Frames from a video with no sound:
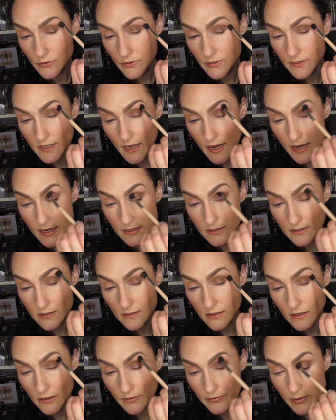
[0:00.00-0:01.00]

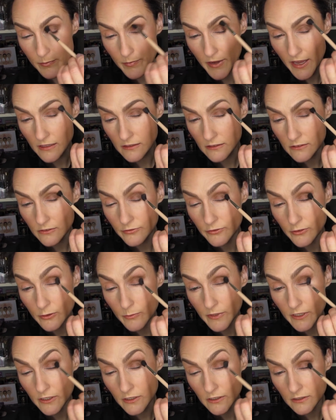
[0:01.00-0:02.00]
size of the palette for the
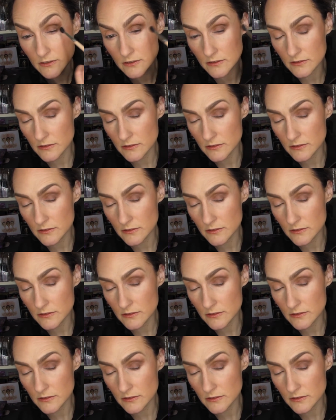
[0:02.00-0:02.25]
mirror.